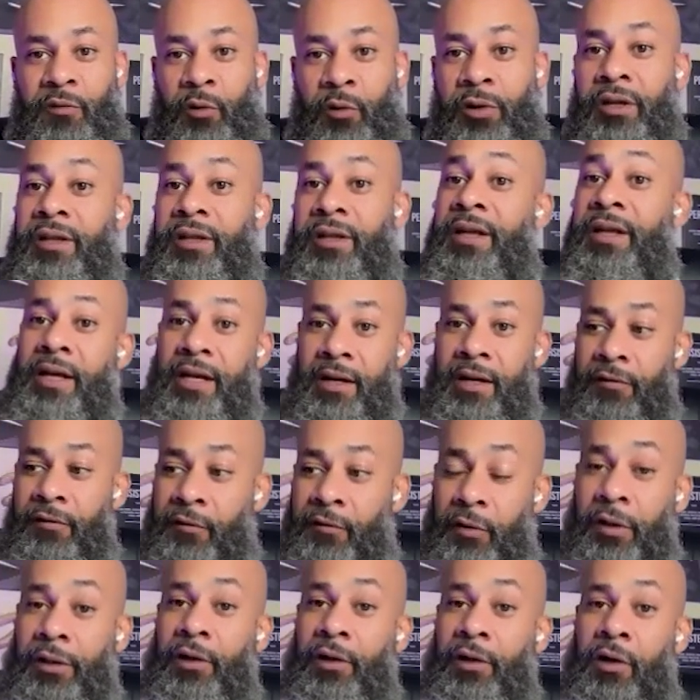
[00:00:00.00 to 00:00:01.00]
for you
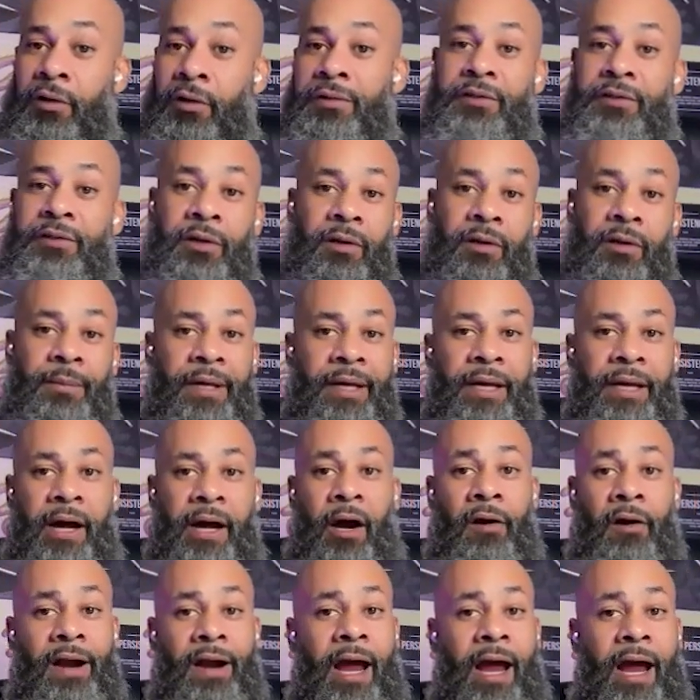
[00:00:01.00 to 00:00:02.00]
for the long term.
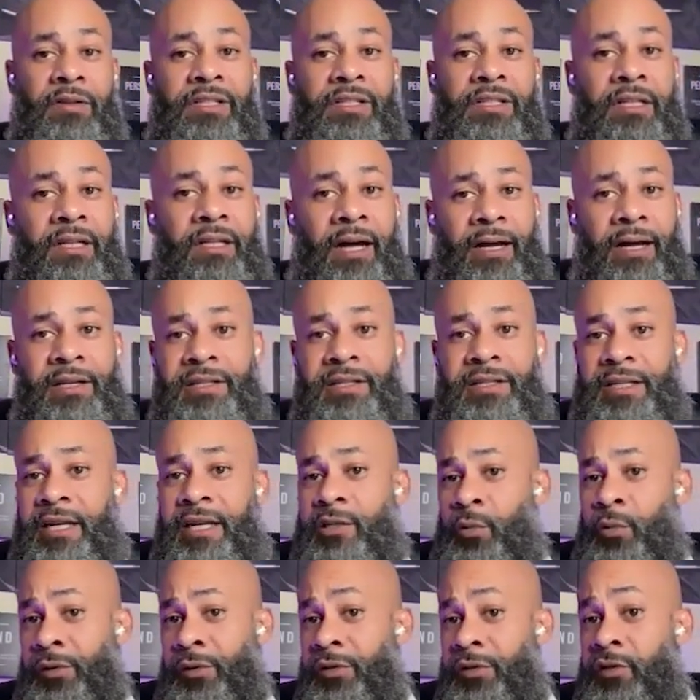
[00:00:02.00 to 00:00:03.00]
Our average client
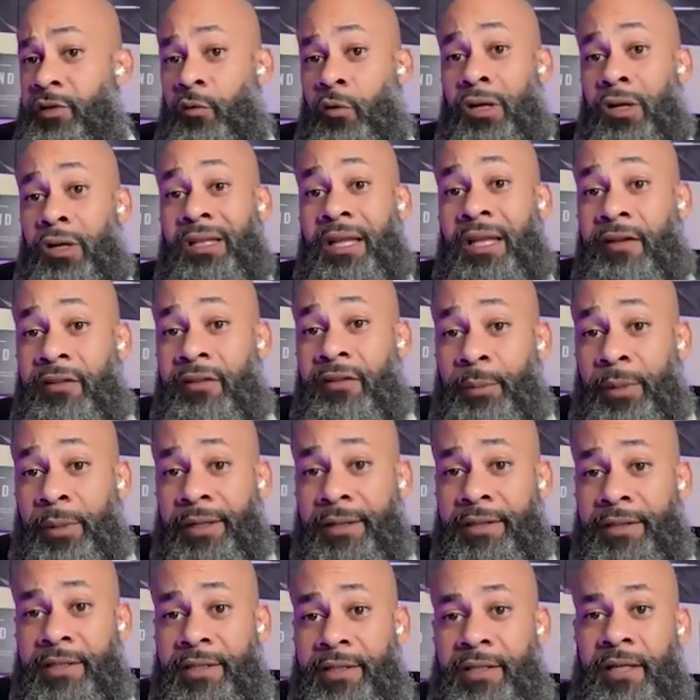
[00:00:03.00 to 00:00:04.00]
stays with us for 11
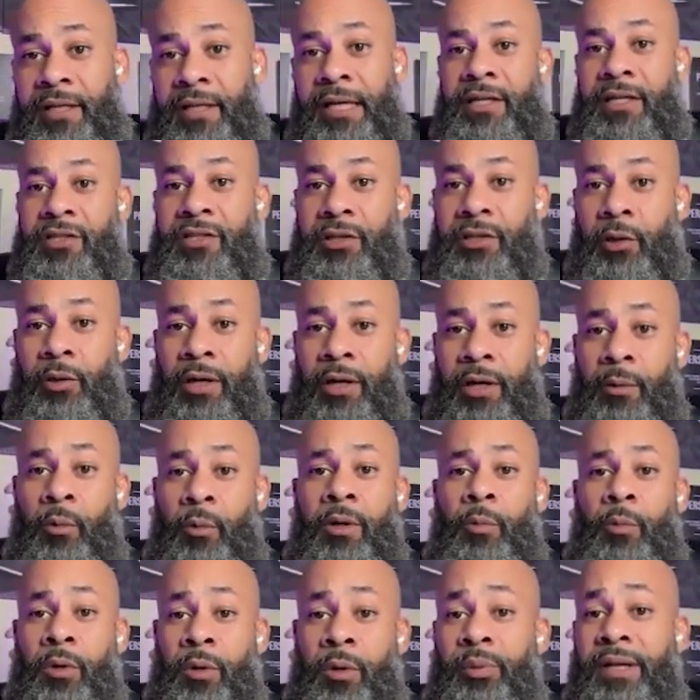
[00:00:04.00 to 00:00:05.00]
months. So
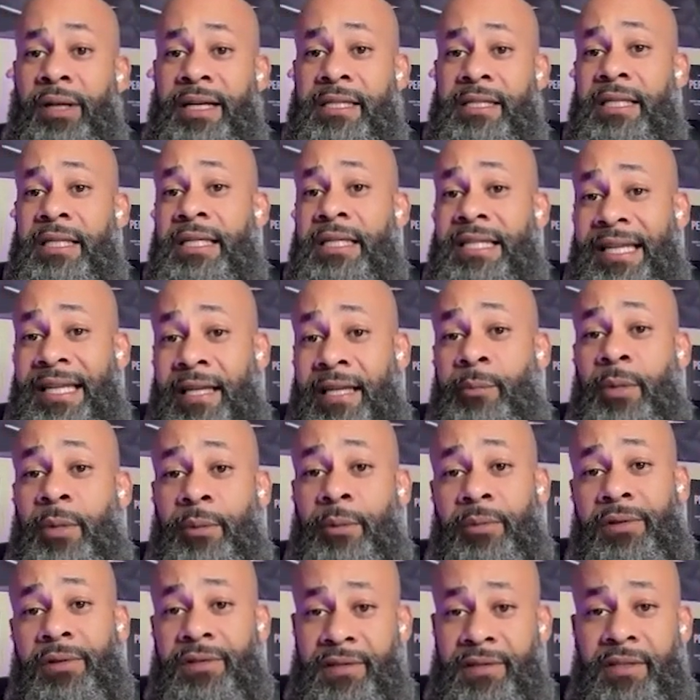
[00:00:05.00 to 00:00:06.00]
we're placing team
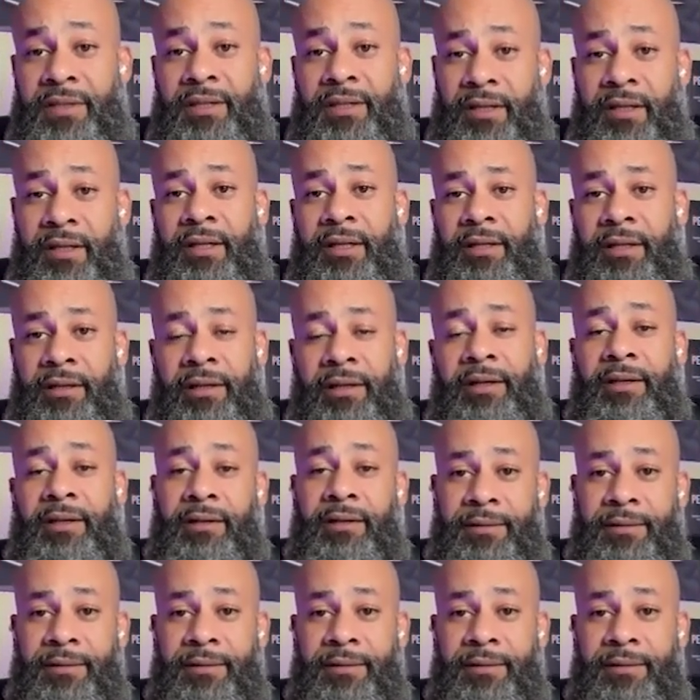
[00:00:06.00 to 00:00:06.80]
members. Yeah.